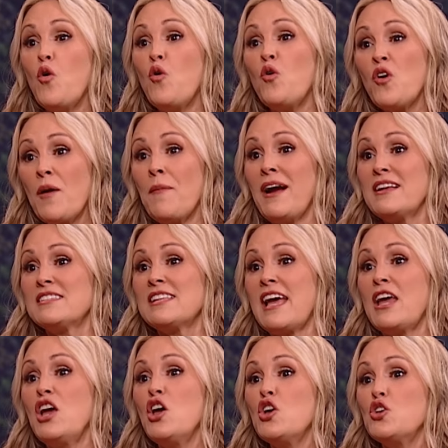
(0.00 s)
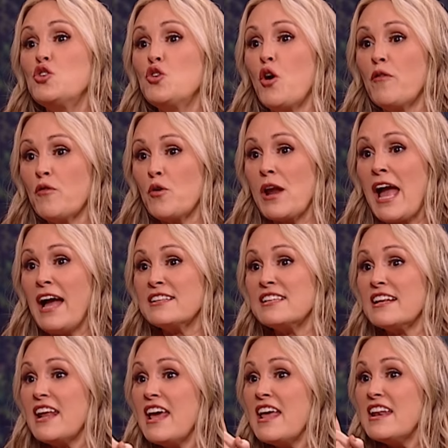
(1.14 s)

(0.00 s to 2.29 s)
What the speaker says: or I might say, you overreacted.